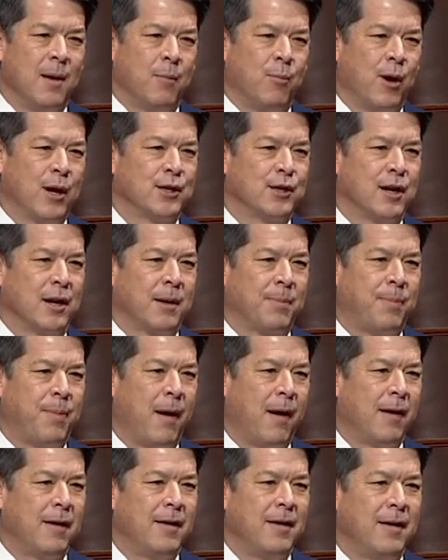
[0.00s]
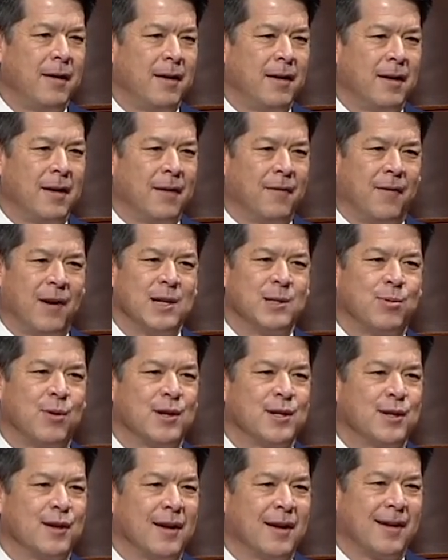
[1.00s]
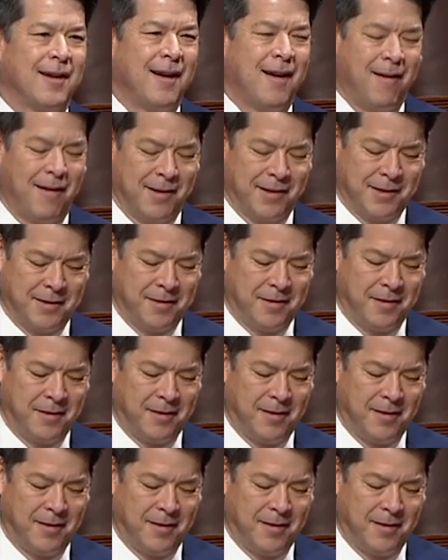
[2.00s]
President-elect Biden and Vice President-elect Harris.